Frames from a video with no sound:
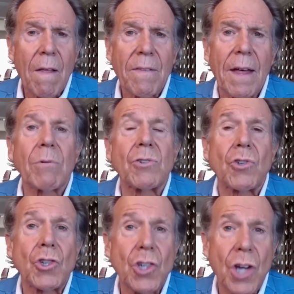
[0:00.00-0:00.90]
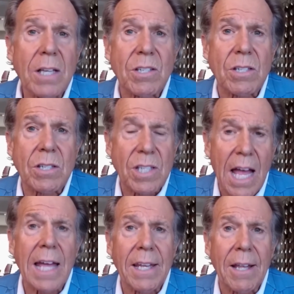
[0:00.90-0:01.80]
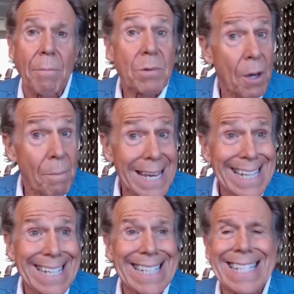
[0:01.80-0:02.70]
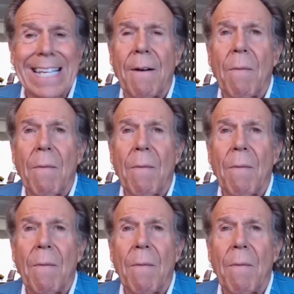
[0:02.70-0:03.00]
that was just stand-up comedians.